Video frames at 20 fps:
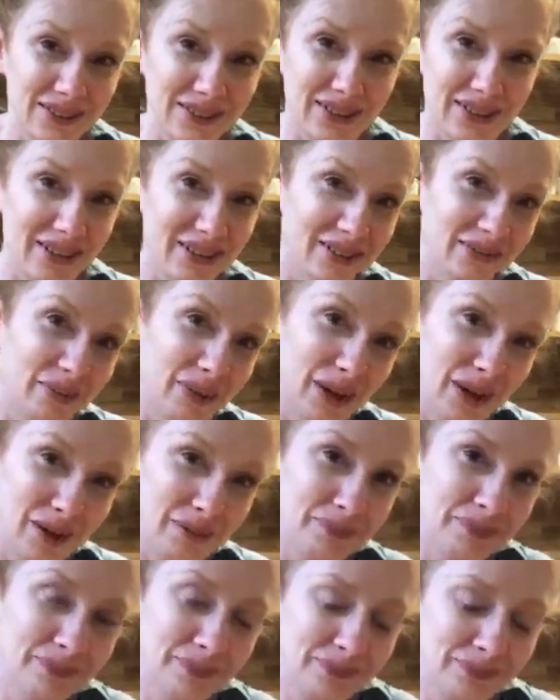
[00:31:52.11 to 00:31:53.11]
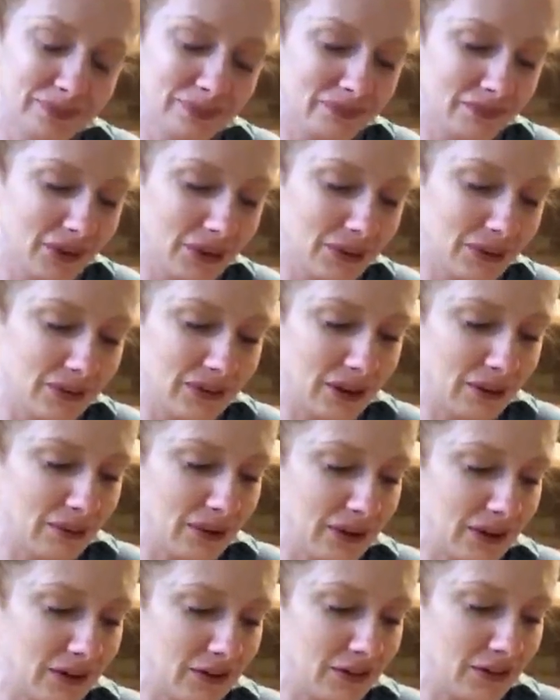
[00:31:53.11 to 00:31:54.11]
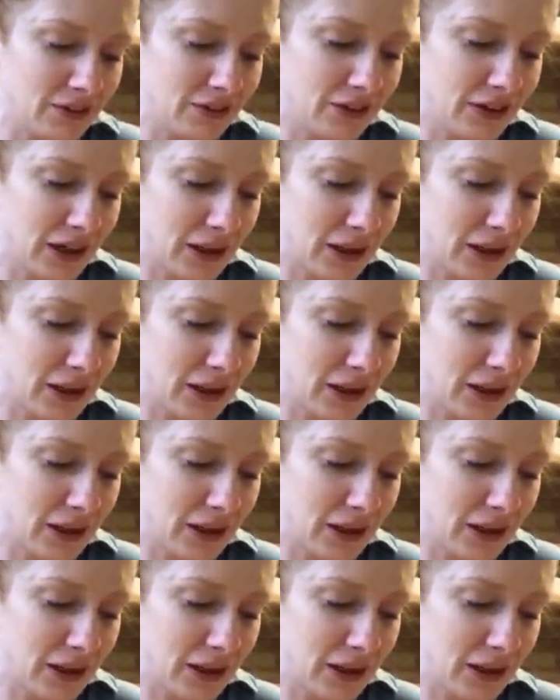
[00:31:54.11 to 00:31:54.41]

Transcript: mom, who was at work, and she's like,